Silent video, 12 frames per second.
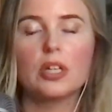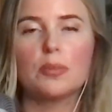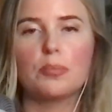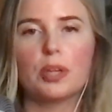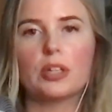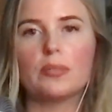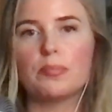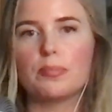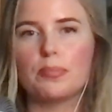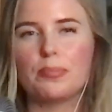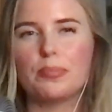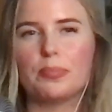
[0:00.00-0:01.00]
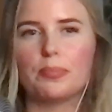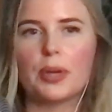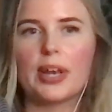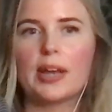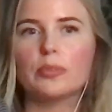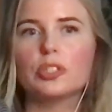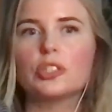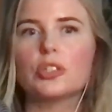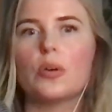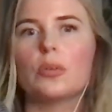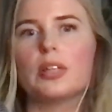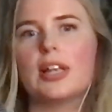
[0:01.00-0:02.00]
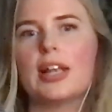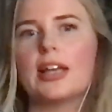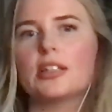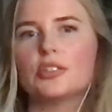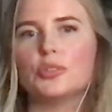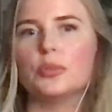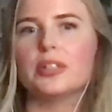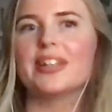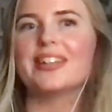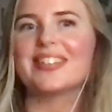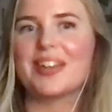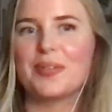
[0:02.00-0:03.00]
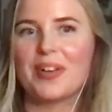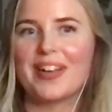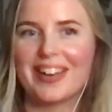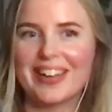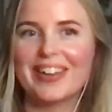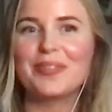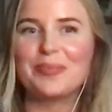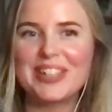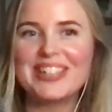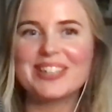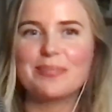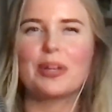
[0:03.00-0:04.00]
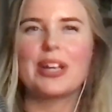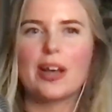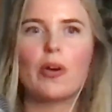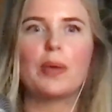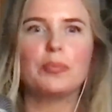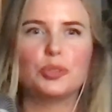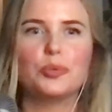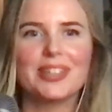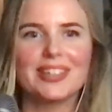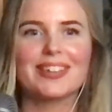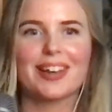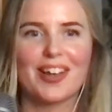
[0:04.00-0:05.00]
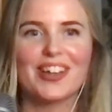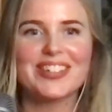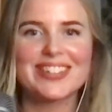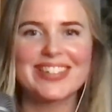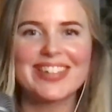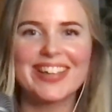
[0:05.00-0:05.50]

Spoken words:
but I was only like doing it a little bit, but now I'm doing it a lot.